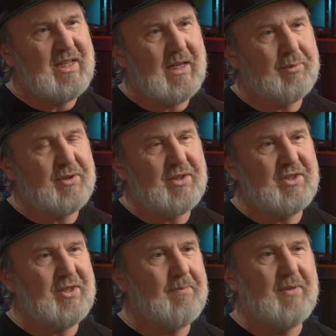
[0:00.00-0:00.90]
coupled
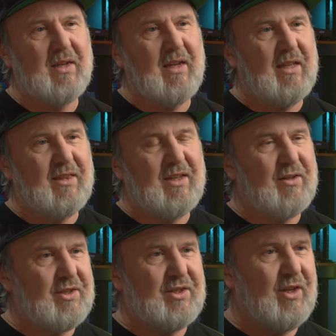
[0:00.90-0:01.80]
system, there
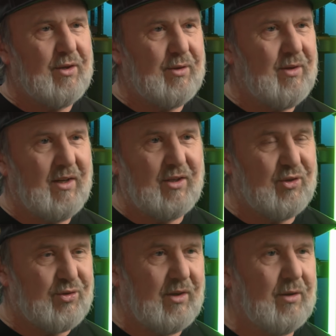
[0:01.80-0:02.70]
is no
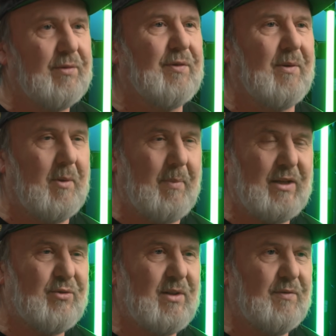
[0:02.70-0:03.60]
control from the
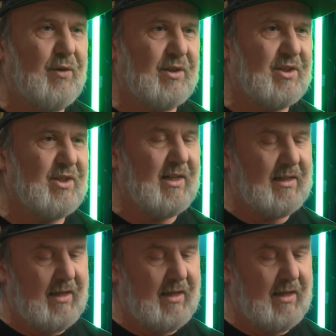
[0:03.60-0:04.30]
battery inverter side.